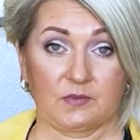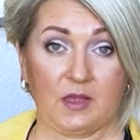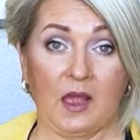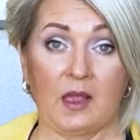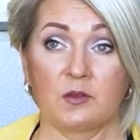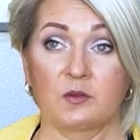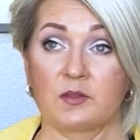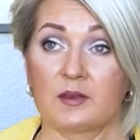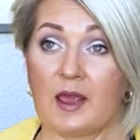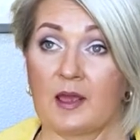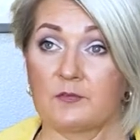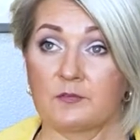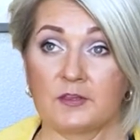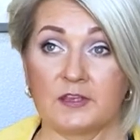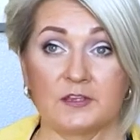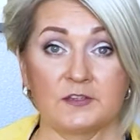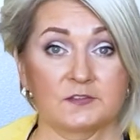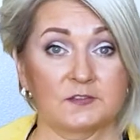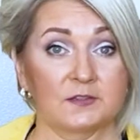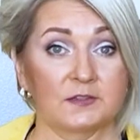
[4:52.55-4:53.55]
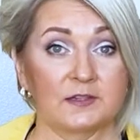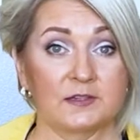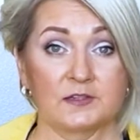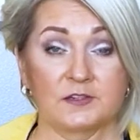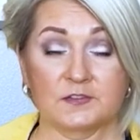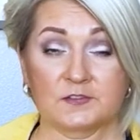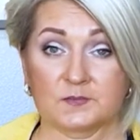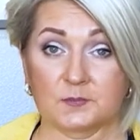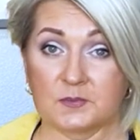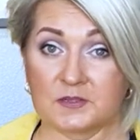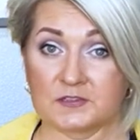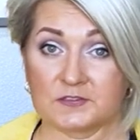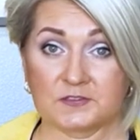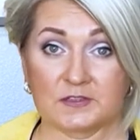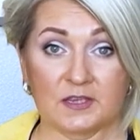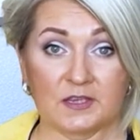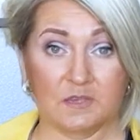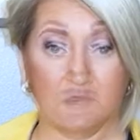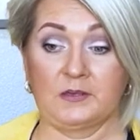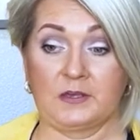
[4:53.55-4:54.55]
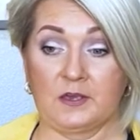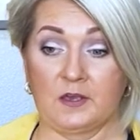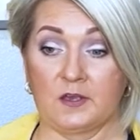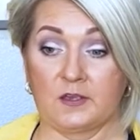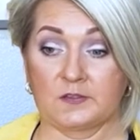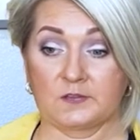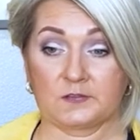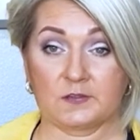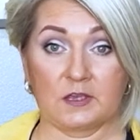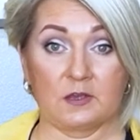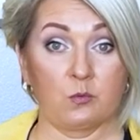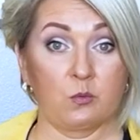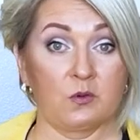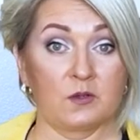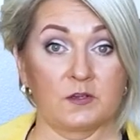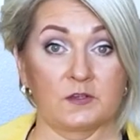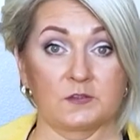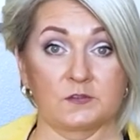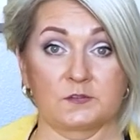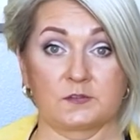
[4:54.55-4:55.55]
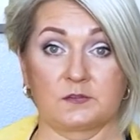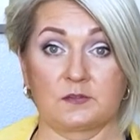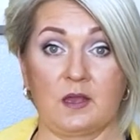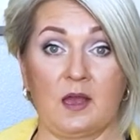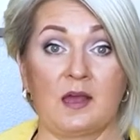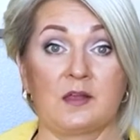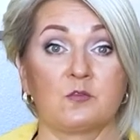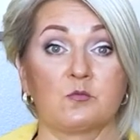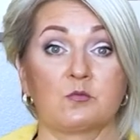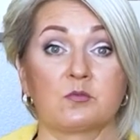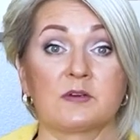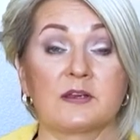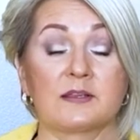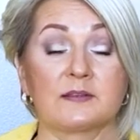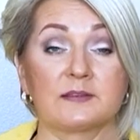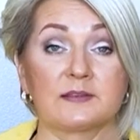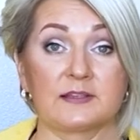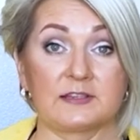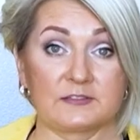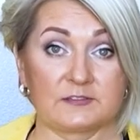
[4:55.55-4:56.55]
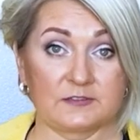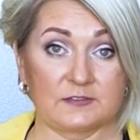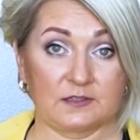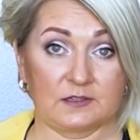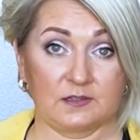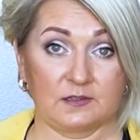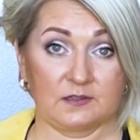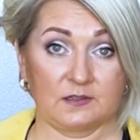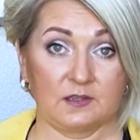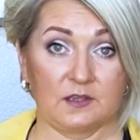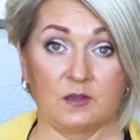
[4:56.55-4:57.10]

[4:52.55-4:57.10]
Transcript: I could have easily dismissed it because it was unrealistic.